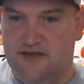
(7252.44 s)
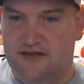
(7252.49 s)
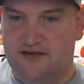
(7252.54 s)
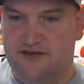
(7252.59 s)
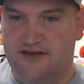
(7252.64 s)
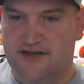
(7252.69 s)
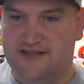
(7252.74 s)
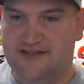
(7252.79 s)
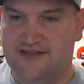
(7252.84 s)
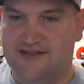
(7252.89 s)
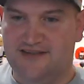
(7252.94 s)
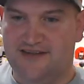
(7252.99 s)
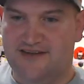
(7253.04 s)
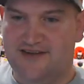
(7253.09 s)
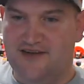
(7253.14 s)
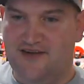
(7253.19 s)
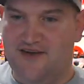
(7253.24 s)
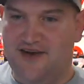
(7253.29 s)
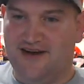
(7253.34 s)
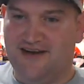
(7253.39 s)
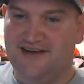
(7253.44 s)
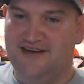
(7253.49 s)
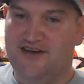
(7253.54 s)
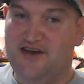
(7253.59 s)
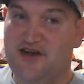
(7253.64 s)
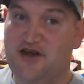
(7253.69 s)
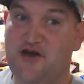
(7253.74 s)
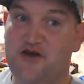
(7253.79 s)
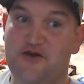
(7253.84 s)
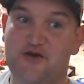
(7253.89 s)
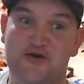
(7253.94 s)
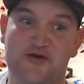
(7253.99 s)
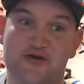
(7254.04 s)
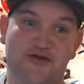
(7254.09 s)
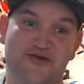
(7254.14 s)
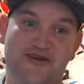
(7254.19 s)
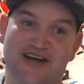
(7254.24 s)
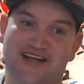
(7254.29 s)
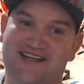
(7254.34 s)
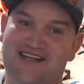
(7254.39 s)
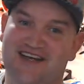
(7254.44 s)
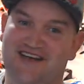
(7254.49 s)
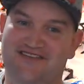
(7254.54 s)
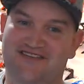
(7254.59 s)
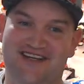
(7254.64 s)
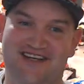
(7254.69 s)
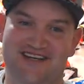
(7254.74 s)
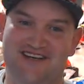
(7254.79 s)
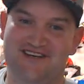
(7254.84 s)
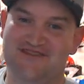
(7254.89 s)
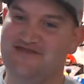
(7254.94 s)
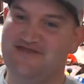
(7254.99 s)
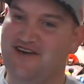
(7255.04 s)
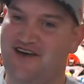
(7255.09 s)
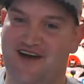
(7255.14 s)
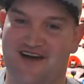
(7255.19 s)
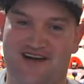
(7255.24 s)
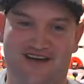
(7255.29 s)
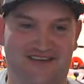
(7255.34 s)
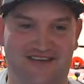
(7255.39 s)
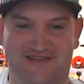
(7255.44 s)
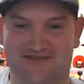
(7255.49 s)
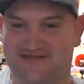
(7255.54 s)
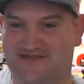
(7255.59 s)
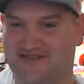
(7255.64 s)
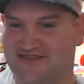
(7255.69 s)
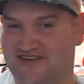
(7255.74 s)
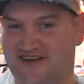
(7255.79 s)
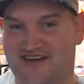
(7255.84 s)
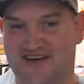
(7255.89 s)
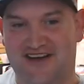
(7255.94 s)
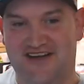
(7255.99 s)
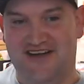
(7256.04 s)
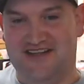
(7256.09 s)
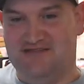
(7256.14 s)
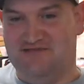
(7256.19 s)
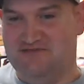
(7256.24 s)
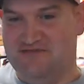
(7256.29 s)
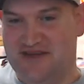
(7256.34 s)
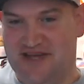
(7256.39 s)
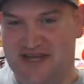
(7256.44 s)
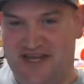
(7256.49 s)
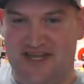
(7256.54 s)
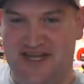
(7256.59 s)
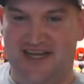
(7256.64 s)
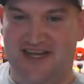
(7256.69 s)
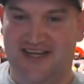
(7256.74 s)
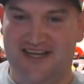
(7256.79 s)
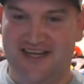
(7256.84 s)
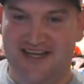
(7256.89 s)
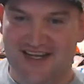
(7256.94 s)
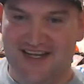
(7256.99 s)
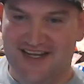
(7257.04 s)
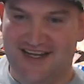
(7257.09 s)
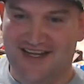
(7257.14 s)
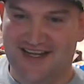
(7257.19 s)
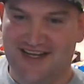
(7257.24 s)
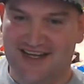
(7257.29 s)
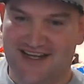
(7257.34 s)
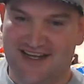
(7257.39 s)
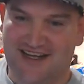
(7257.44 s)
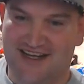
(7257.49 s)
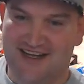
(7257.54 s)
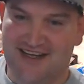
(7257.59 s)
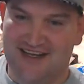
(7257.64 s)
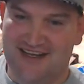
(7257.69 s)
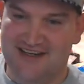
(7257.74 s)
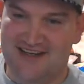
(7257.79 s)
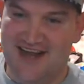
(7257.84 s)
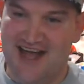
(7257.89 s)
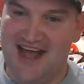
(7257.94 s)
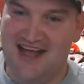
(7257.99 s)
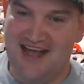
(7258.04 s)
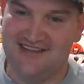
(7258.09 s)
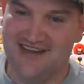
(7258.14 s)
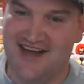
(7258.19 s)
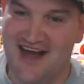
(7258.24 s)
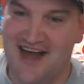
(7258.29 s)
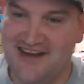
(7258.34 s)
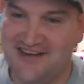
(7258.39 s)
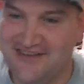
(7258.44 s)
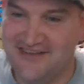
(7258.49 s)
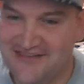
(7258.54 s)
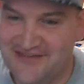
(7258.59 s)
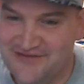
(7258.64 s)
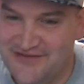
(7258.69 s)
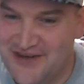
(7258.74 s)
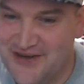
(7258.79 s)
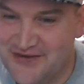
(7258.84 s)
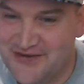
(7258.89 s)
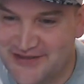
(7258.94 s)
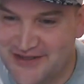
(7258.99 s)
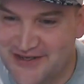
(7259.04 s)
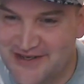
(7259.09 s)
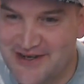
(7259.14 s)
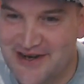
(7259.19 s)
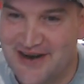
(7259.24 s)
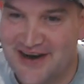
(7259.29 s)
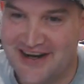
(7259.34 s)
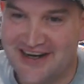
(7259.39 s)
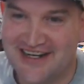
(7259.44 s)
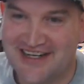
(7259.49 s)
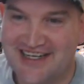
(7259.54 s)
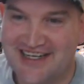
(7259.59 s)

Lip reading: Chris is a narc. No, I definitely ain't no narc. Trust me. Last guy you know was a narc.